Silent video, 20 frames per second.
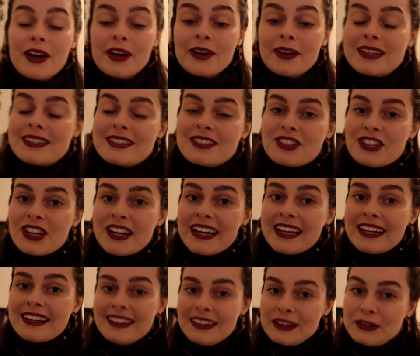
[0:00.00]
it's a
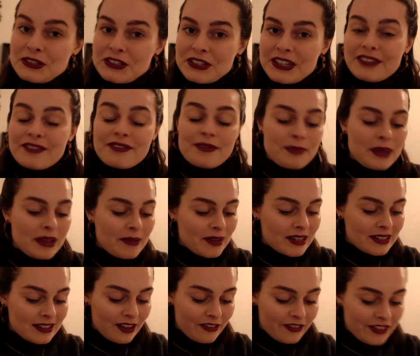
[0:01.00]
treat, little treat for me,
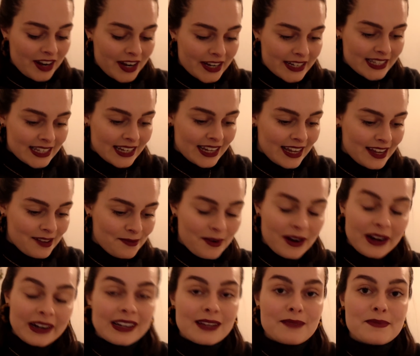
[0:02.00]
myself and I today,
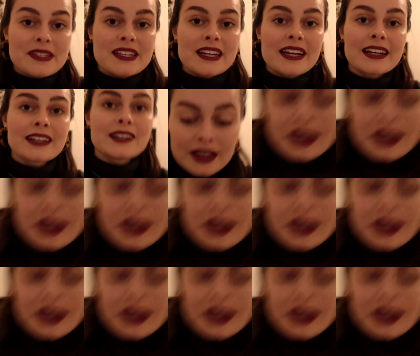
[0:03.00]
wearing lipstick.